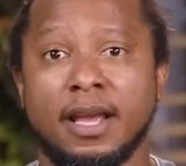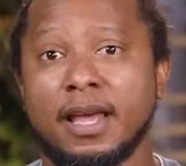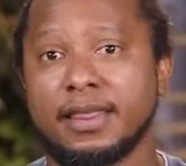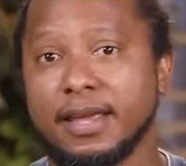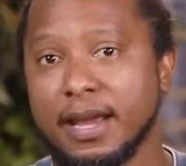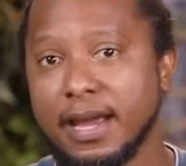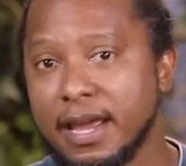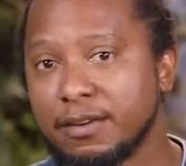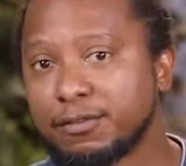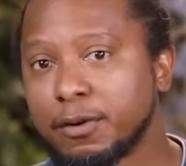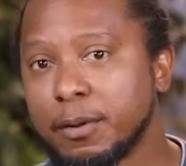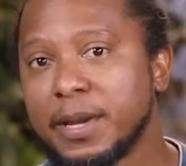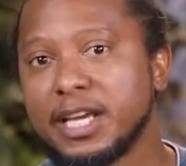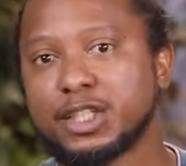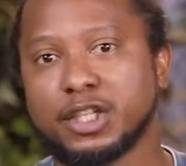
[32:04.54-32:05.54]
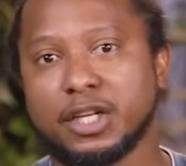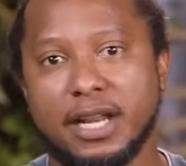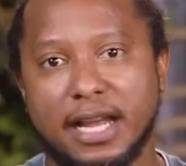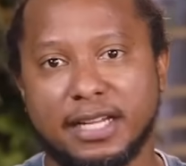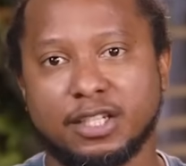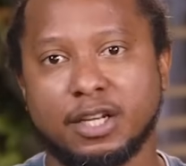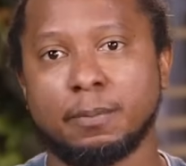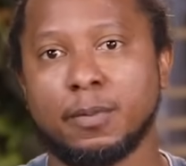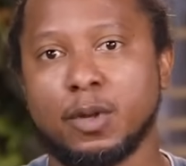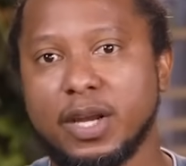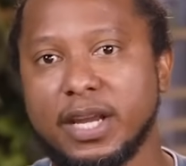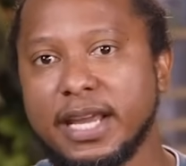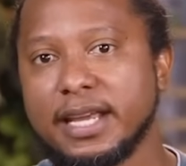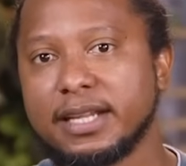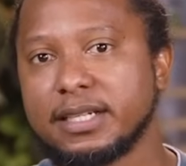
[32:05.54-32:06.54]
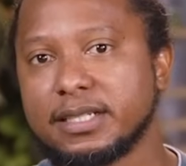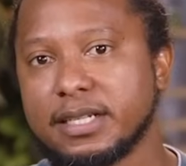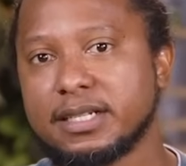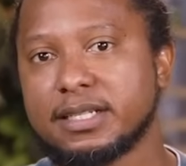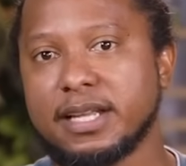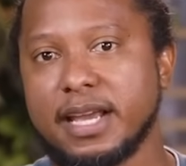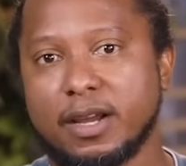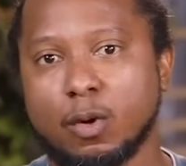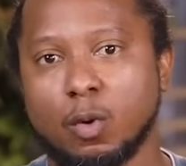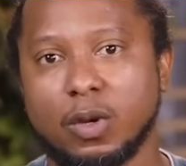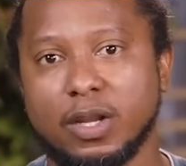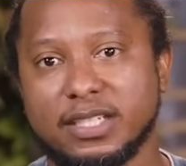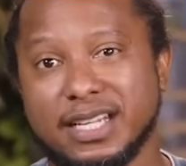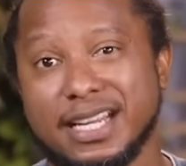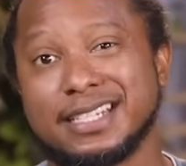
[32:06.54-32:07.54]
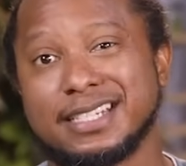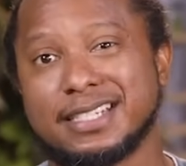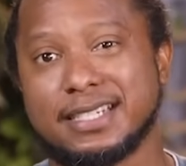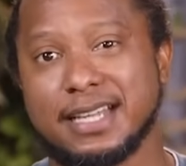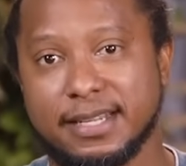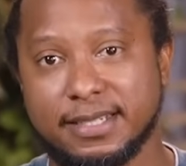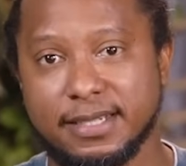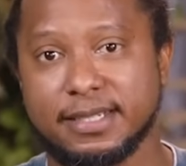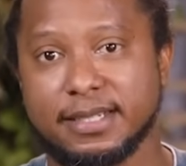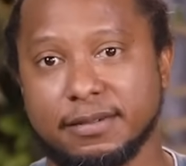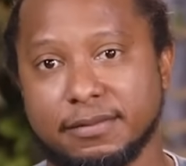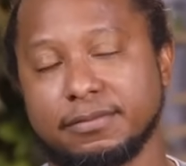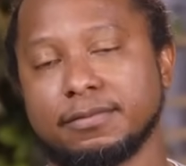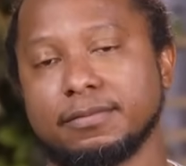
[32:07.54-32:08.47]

the information that's communicated to stakeholders is sensitive.